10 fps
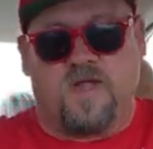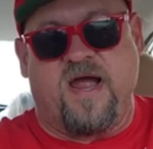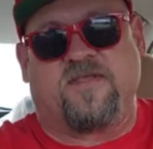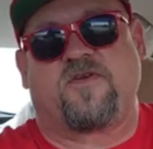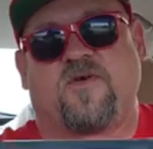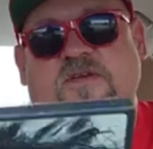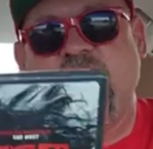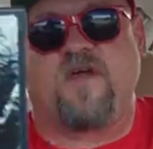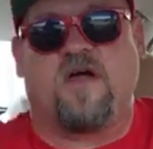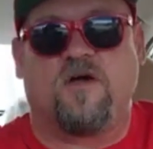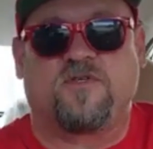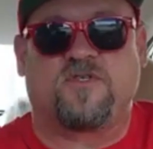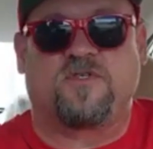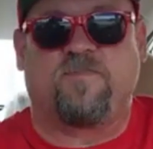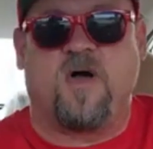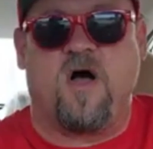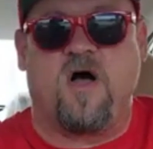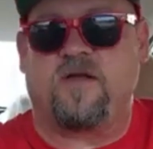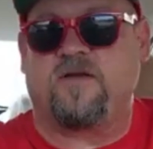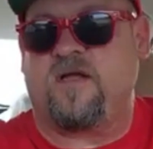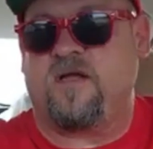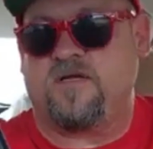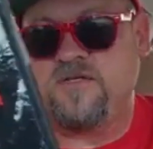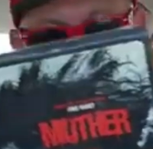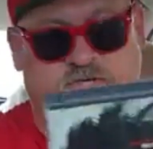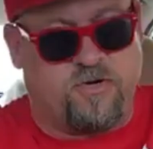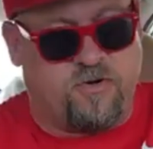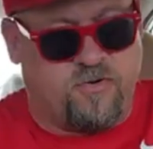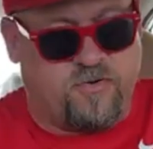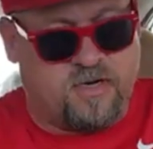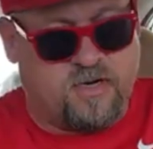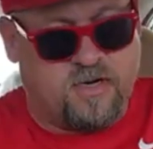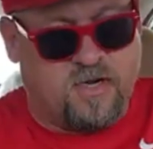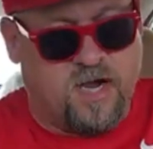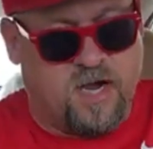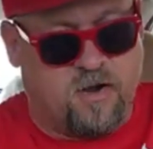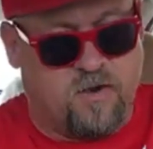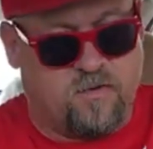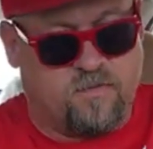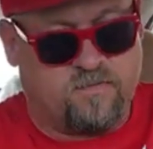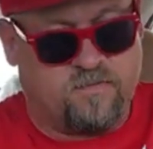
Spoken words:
All right, the director of the host is Bong Joon-ho.